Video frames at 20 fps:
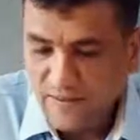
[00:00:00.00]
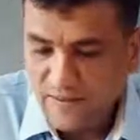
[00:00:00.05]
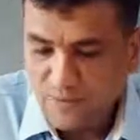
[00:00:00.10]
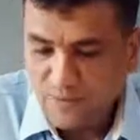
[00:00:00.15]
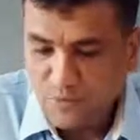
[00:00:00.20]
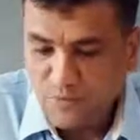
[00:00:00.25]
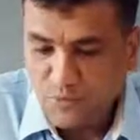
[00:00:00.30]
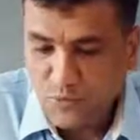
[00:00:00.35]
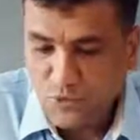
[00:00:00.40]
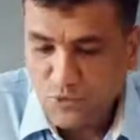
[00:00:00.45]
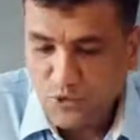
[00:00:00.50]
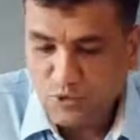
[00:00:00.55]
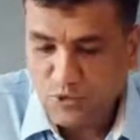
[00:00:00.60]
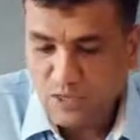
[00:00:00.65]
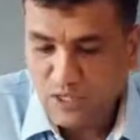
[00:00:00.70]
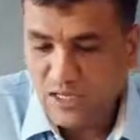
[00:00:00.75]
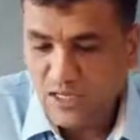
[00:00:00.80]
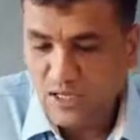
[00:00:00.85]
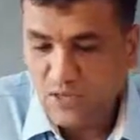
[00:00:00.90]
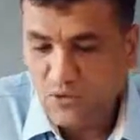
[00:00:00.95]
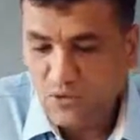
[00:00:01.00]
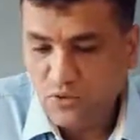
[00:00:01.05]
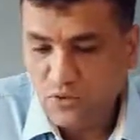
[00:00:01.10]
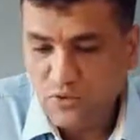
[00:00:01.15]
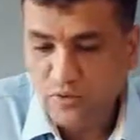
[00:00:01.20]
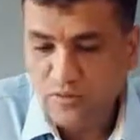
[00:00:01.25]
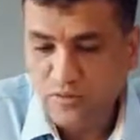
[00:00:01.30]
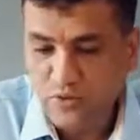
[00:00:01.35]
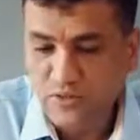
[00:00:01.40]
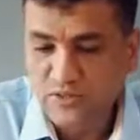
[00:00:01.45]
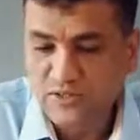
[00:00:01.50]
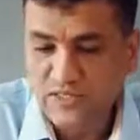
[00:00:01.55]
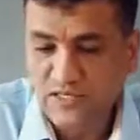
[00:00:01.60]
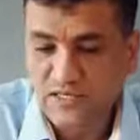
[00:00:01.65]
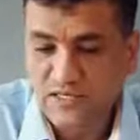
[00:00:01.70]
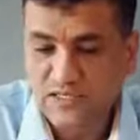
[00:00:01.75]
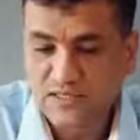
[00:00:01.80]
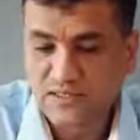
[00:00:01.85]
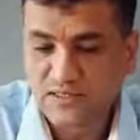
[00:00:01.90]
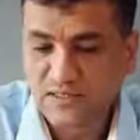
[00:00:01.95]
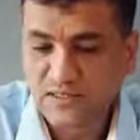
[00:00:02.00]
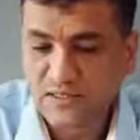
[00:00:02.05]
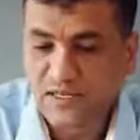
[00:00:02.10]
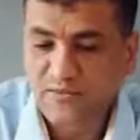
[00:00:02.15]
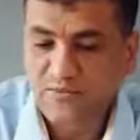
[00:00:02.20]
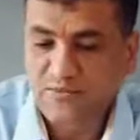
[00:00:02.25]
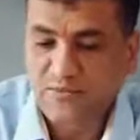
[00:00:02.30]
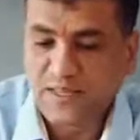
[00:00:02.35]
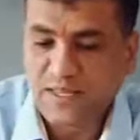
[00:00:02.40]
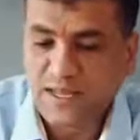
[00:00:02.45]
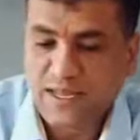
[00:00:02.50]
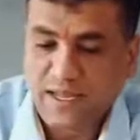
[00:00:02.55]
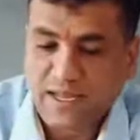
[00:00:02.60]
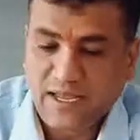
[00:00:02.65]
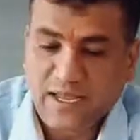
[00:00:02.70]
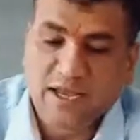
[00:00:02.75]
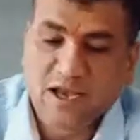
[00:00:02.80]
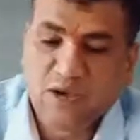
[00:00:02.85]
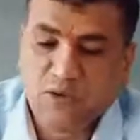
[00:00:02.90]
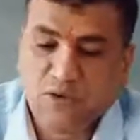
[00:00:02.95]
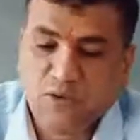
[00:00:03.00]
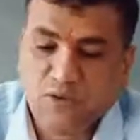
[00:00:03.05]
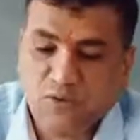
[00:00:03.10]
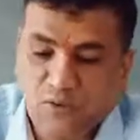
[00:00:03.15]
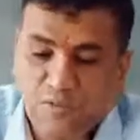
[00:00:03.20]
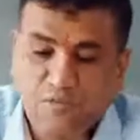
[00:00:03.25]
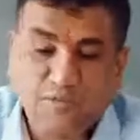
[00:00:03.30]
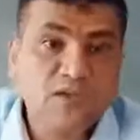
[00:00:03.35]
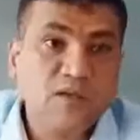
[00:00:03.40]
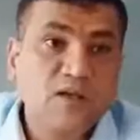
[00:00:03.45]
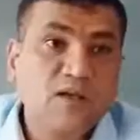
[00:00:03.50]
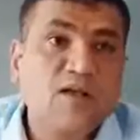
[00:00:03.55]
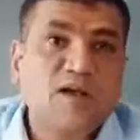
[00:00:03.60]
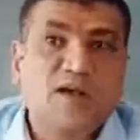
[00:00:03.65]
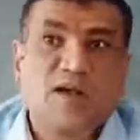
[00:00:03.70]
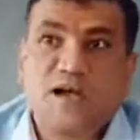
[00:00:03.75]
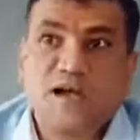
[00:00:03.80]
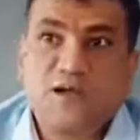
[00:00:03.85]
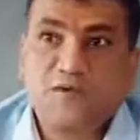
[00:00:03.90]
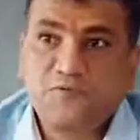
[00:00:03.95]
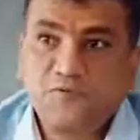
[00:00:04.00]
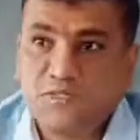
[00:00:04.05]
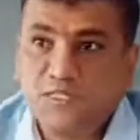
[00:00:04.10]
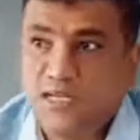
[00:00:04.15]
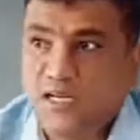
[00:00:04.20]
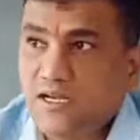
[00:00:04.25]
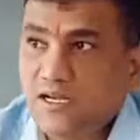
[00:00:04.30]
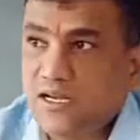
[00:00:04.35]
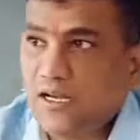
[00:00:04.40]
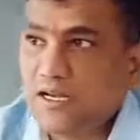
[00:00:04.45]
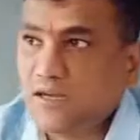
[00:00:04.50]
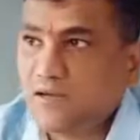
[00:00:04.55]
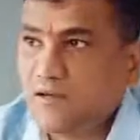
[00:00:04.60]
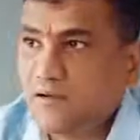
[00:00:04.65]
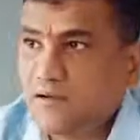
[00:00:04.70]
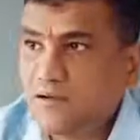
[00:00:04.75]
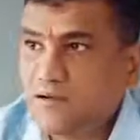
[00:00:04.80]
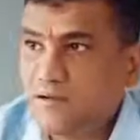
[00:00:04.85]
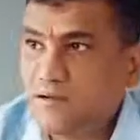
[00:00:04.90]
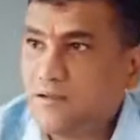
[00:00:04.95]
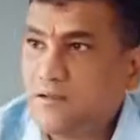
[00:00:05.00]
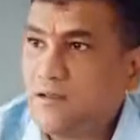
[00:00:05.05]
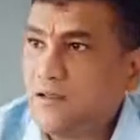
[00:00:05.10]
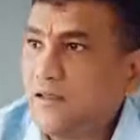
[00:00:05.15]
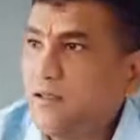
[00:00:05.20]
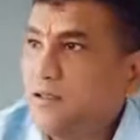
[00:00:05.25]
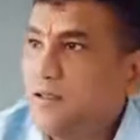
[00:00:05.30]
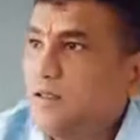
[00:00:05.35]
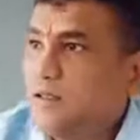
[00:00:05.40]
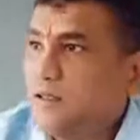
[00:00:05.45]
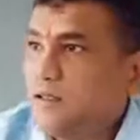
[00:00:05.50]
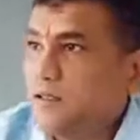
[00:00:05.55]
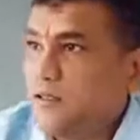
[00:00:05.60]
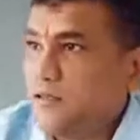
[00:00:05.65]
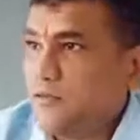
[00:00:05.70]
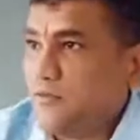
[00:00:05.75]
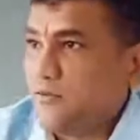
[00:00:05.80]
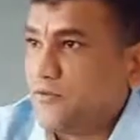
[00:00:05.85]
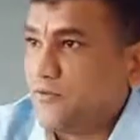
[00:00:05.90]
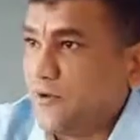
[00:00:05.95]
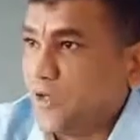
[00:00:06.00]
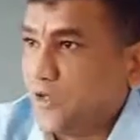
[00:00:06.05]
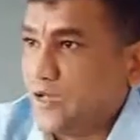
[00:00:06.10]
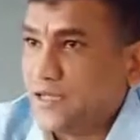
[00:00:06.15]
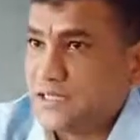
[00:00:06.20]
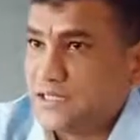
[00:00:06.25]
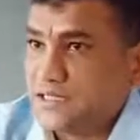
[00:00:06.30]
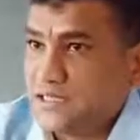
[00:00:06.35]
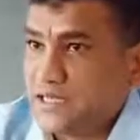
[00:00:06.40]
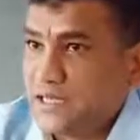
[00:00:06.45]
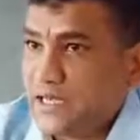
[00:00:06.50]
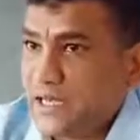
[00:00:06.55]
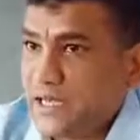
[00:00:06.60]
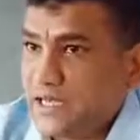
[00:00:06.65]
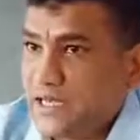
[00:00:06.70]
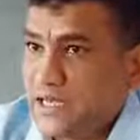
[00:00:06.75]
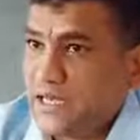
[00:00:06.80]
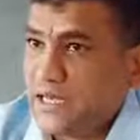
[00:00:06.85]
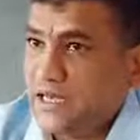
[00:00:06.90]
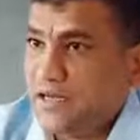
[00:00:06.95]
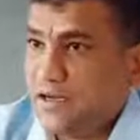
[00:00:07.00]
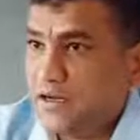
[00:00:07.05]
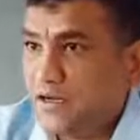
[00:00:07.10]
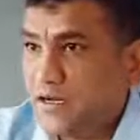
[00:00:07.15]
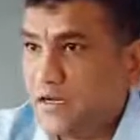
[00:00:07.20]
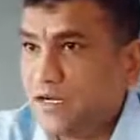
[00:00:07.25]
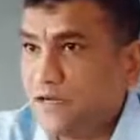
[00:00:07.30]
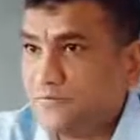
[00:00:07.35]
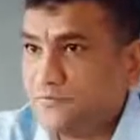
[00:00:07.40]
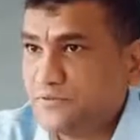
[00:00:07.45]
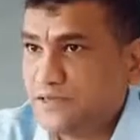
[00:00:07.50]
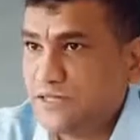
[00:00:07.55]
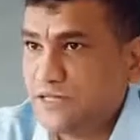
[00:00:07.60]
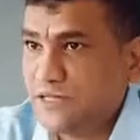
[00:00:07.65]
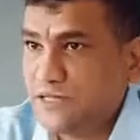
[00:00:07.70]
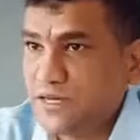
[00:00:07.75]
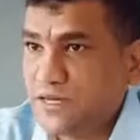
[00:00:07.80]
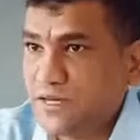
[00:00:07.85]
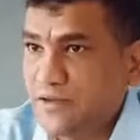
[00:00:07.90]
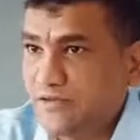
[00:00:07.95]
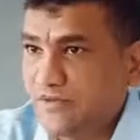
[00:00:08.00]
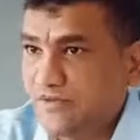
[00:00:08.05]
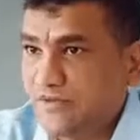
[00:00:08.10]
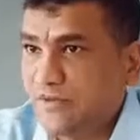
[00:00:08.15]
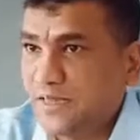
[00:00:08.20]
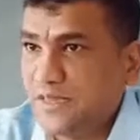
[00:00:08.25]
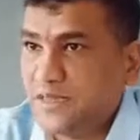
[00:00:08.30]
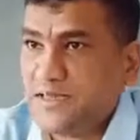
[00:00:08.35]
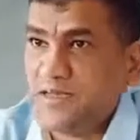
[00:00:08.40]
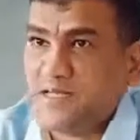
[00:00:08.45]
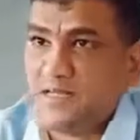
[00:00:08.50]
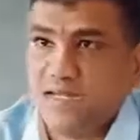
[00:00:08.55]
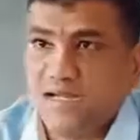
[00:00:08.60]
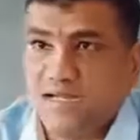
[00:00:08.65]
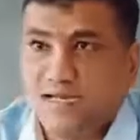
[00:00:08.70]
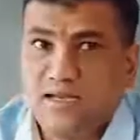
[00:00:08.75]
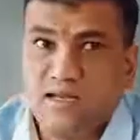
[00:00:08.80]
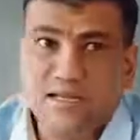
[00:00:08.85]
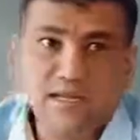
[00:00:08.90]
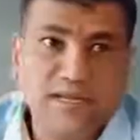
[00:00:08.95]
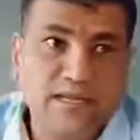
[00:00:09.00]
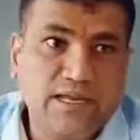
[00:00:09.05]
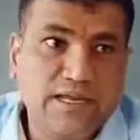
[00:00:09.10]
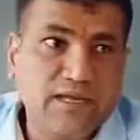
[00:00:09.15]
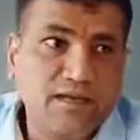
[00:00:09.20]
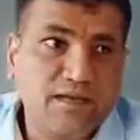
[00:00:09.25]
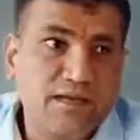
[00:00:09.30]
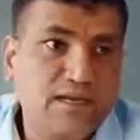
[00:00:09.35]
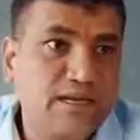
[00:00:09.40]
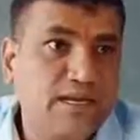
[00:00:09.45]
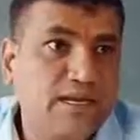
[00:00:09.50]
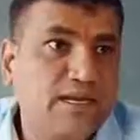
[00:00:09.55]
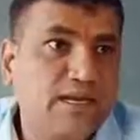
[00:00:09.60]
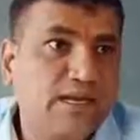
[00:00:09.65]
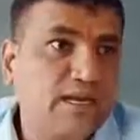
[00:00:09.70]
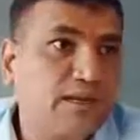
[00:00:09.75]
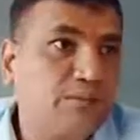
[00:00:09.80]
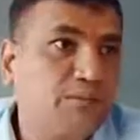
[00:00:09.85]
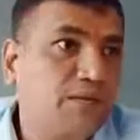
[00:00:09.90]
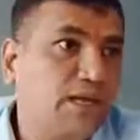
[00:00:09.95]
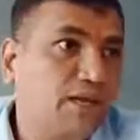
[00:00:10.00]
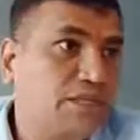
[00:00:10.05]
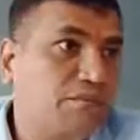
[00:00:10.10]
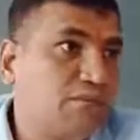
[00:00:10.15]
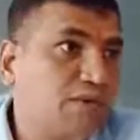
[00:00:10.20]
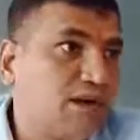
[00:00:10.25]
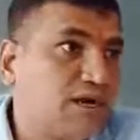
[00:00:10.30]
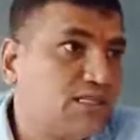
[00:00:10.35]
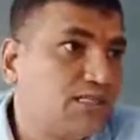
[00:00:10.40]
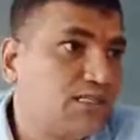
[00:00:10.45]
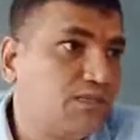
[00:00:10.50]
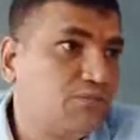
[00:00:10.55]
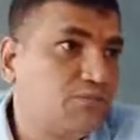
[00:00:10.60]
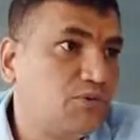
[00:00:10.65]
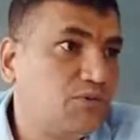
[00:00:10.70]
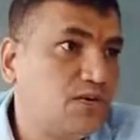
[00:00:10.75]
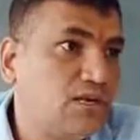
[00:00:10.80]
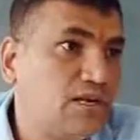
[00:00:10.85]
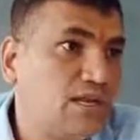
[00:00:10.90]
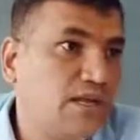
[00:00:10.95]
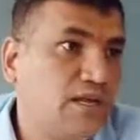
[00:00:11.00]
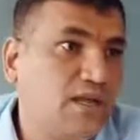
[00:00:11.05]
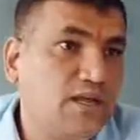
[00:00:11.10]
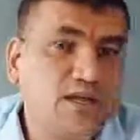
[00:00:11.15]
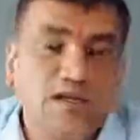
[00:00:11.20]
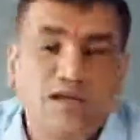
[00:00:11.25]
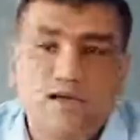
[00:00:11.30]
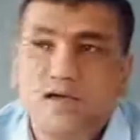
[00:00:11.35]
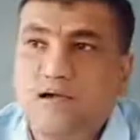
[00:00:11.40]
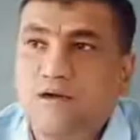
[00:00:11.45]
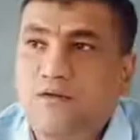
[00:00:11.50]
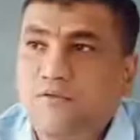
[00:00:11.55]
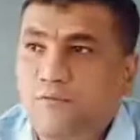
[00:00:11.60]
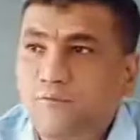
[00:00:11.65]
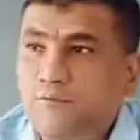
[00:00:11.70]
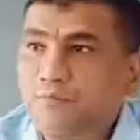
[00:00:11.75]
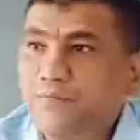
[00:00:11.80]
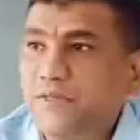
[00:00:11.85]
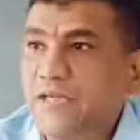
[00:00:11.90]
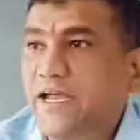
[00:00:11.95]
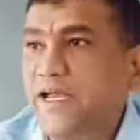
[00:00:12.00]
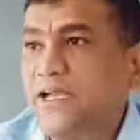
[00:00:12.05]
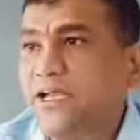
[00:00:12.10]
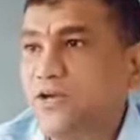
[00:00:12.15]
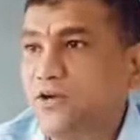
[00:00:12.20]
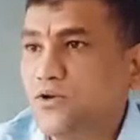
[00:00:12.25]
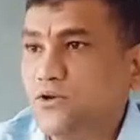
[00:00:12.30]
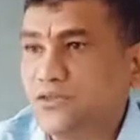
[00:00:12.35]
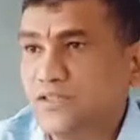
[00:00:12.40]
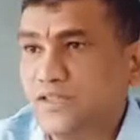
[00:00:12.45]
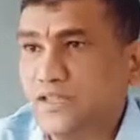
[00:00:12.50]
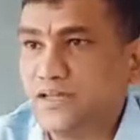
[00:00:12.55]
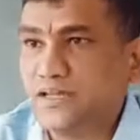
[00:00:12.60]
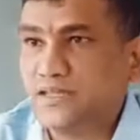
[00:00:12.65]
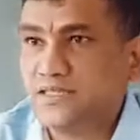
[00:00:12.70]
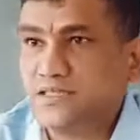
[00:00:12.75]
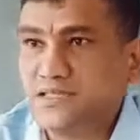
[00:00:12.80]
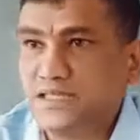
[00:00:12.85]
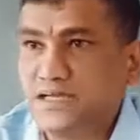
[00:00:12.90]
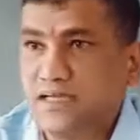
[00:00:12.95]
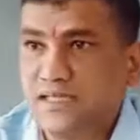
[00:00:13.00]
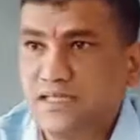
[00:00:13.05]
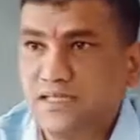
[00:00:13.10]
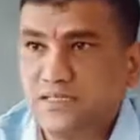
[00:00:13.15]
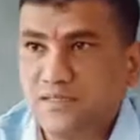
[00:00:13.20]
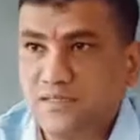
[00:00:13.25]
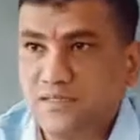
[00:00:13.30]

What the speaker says: Both are homozygous. If they have half children was straight hair, half children with curly hair, it can be a possibility of heterozygous condition.